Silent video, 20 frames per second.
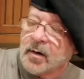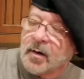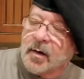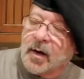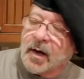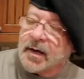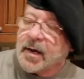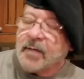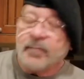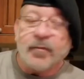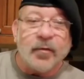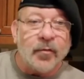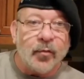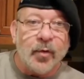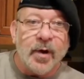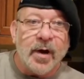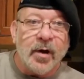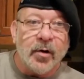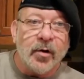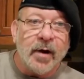again for
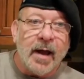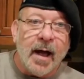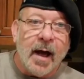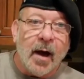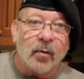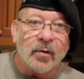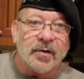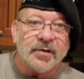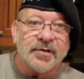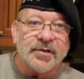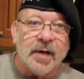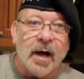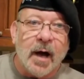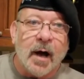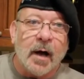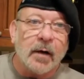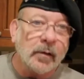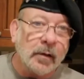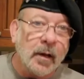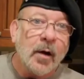300 hours
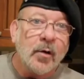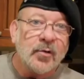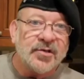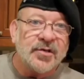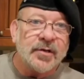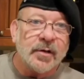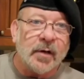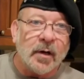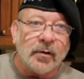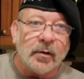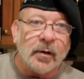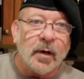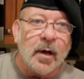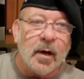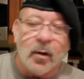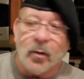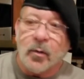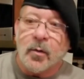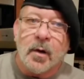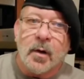on
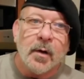low.